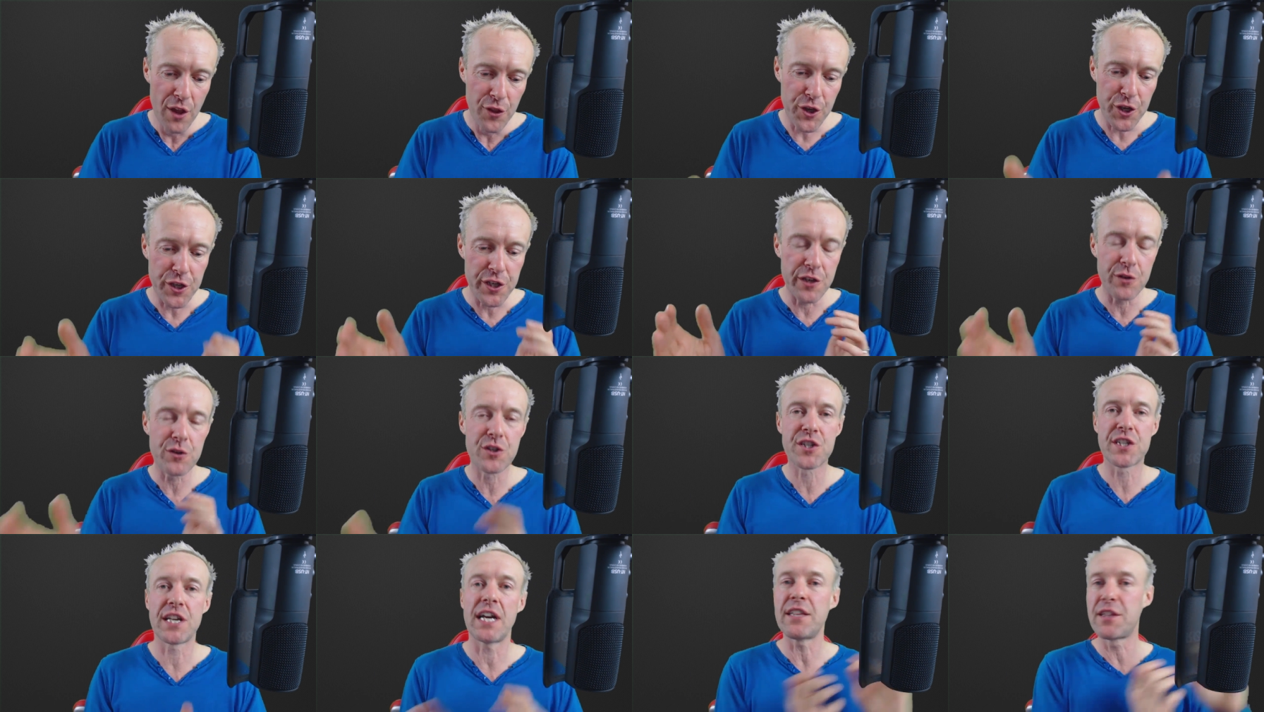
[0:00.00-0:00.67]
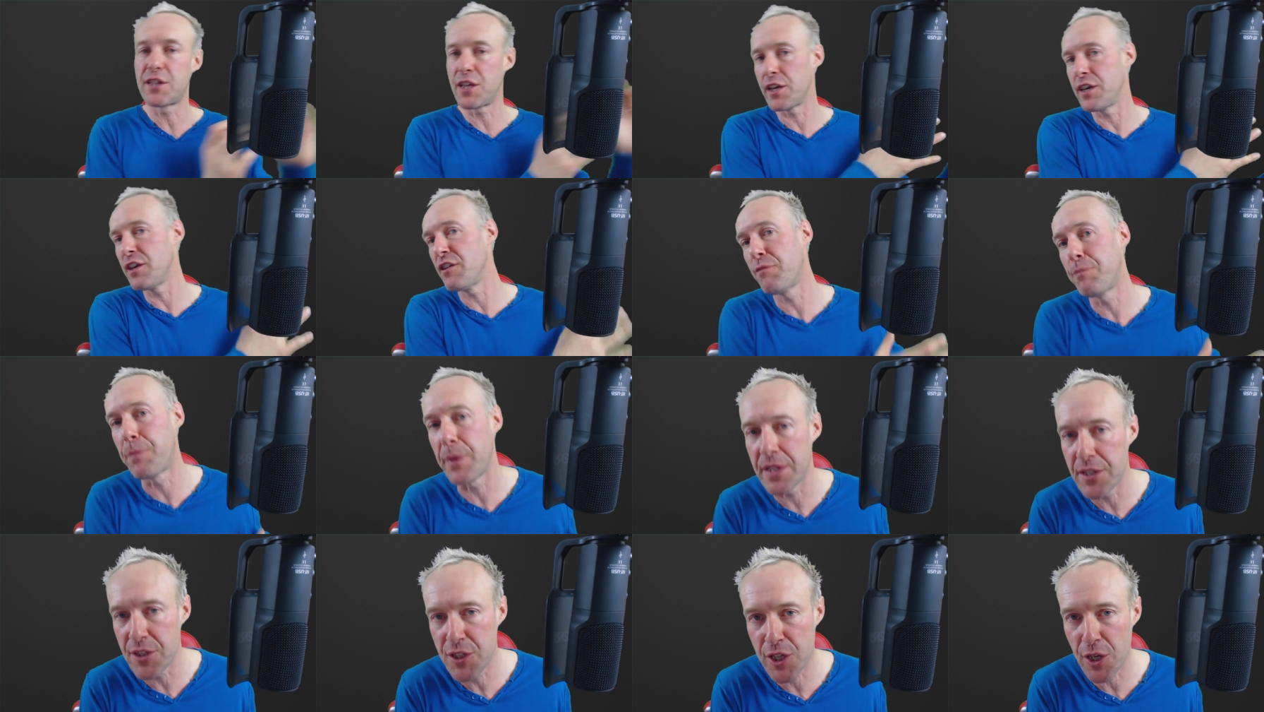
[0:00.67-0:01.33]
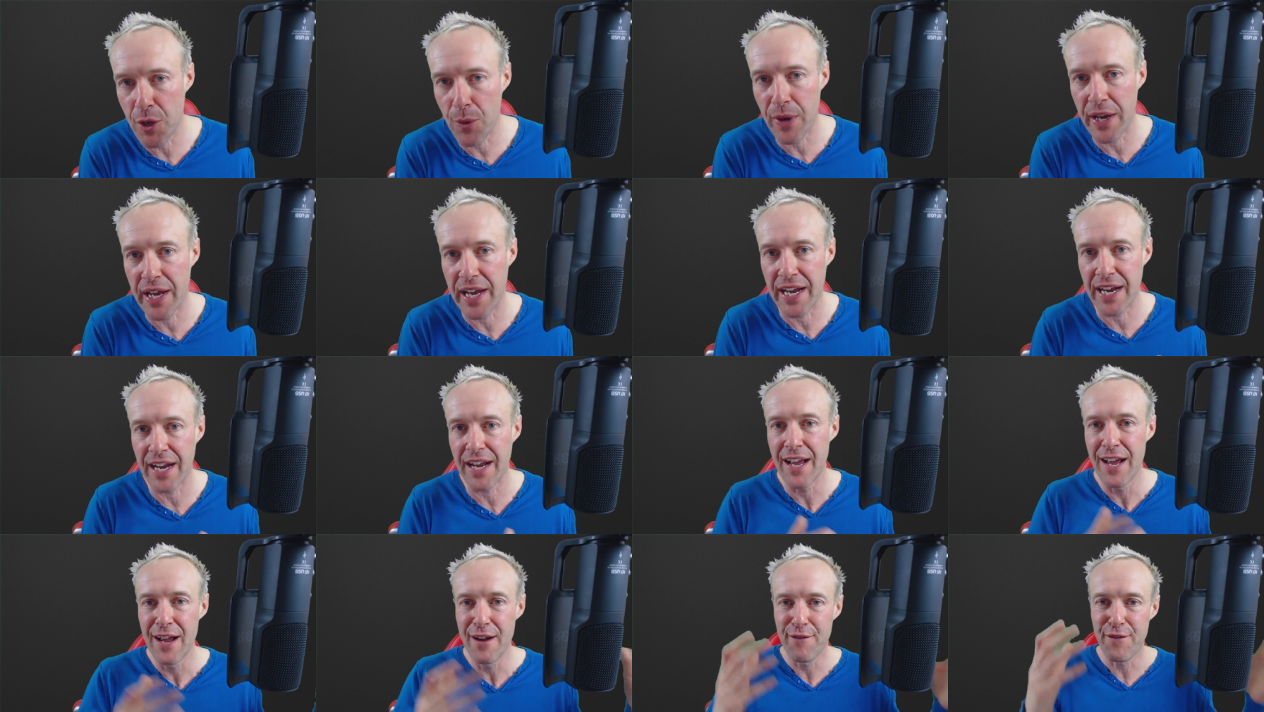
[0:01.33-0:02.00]
that you said that you've been doing
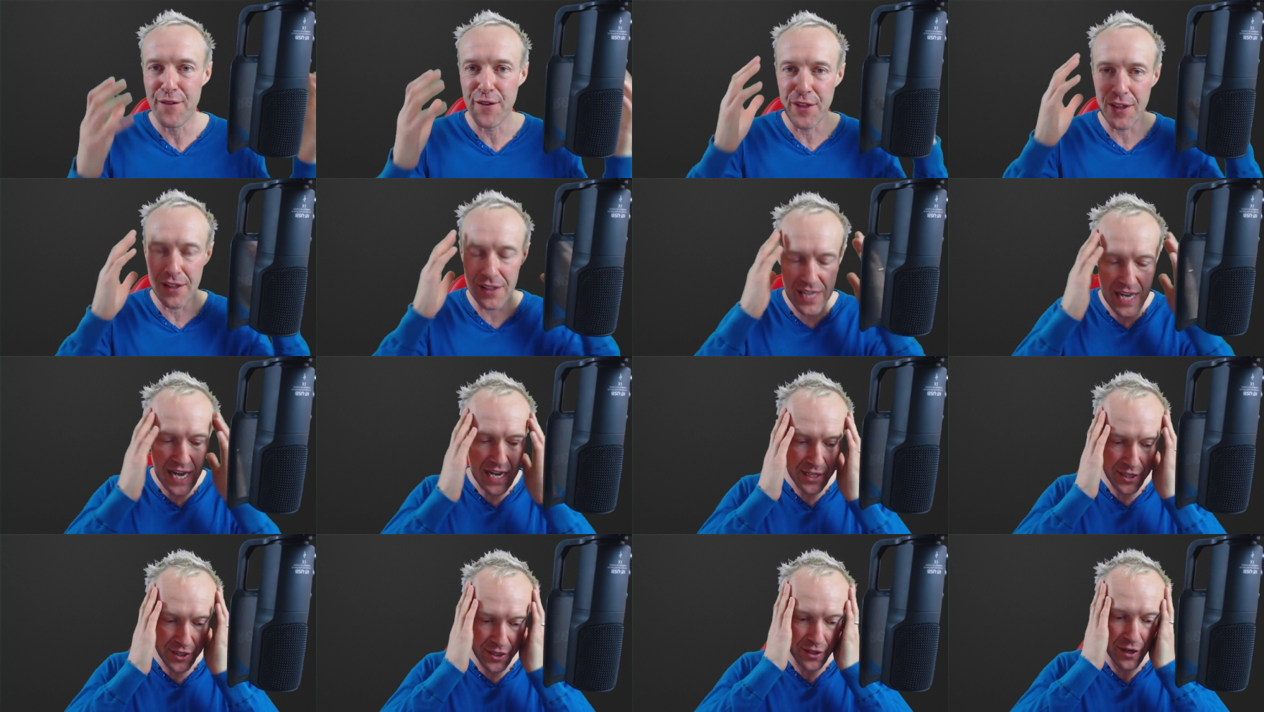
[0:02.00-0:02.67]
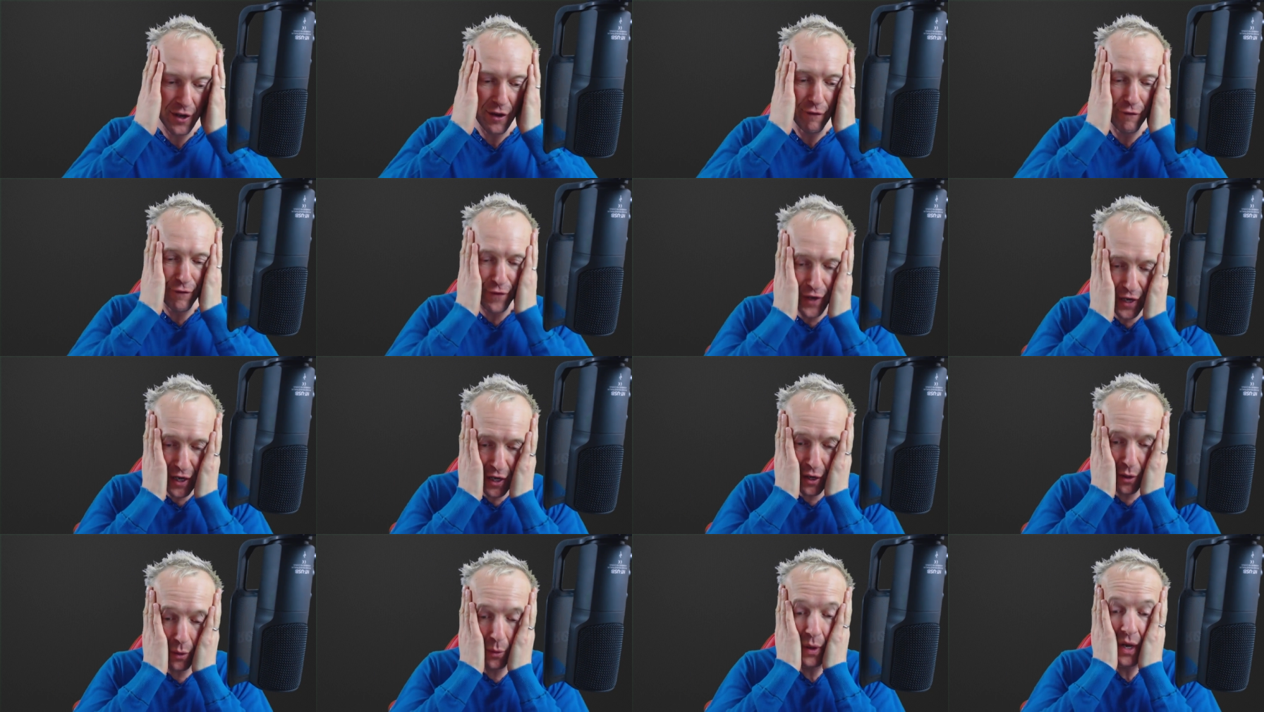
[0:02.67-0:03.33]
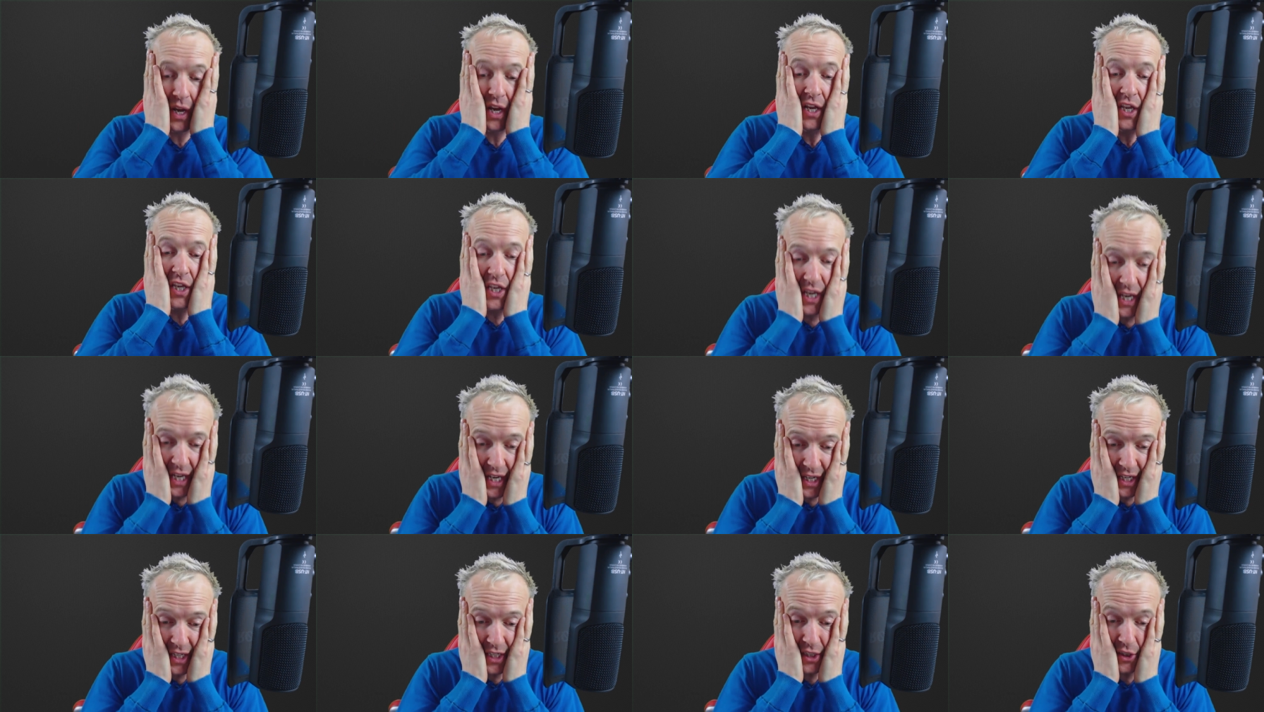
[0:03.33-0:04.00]
for the last few
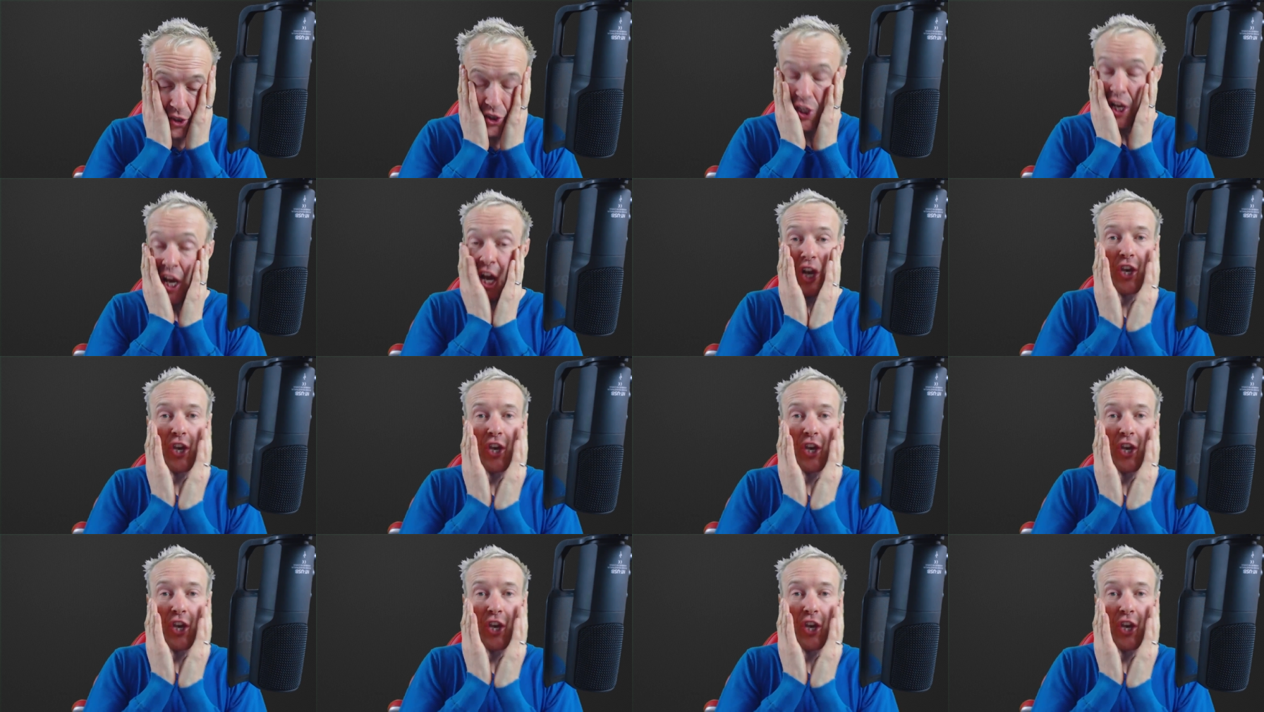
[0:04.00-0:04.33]
years.